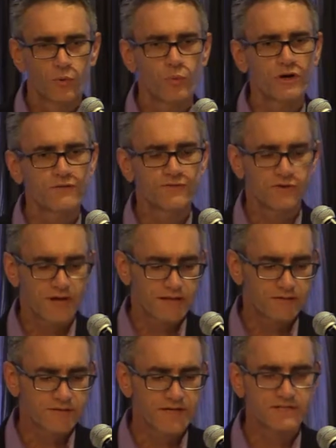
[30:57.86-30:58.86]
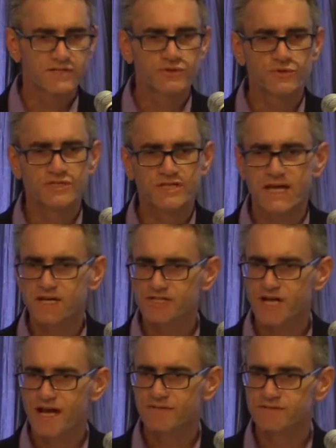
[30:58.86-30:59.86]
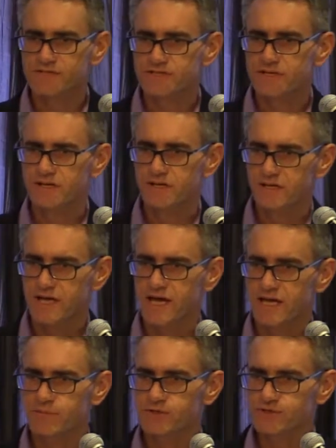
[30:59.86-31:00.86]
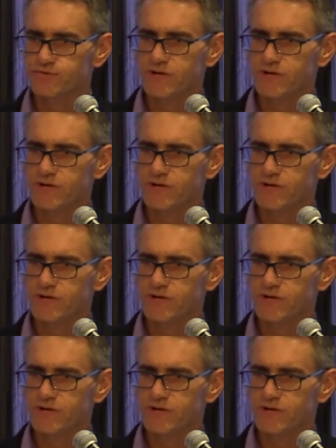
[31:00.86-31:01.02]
What if your elevators or stair shafts came as